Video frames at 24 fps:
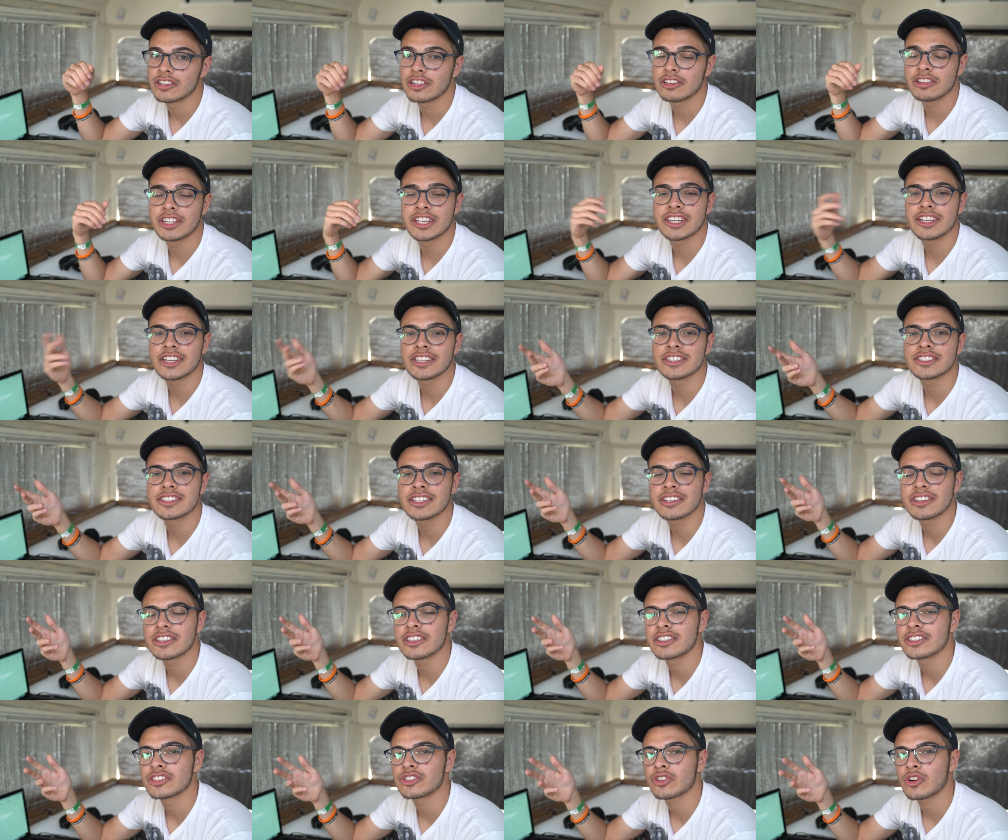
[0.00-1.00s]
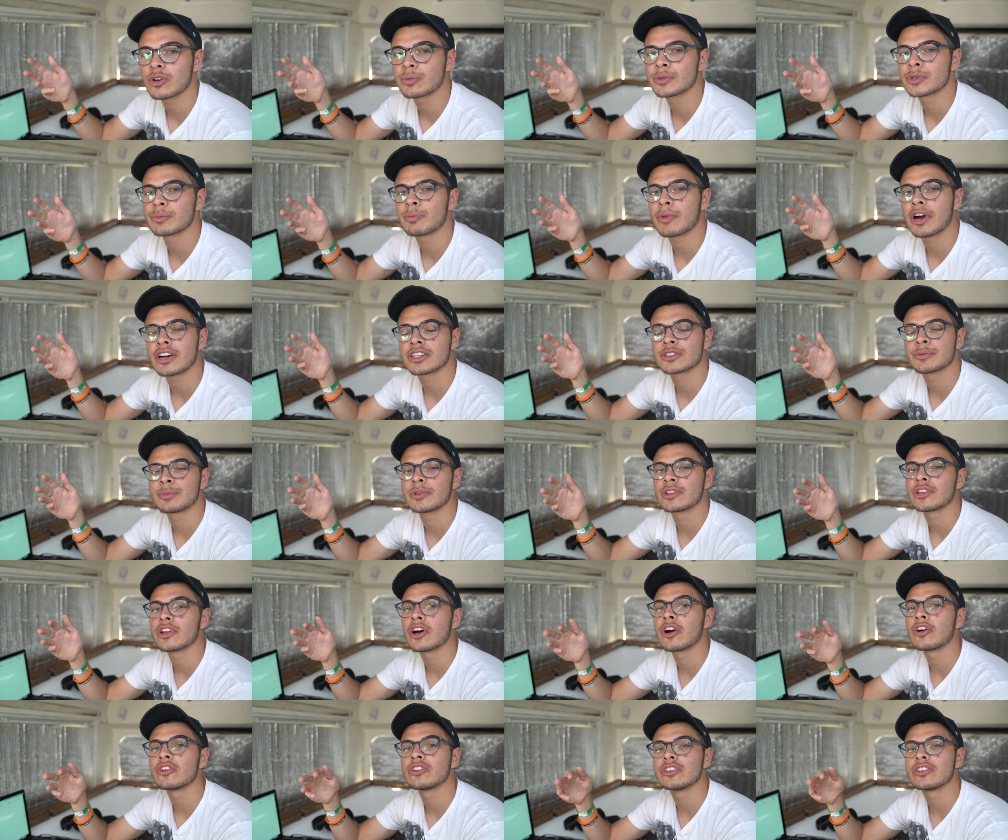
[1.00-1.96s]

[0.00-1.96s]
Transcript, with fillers: The link is in the description box below.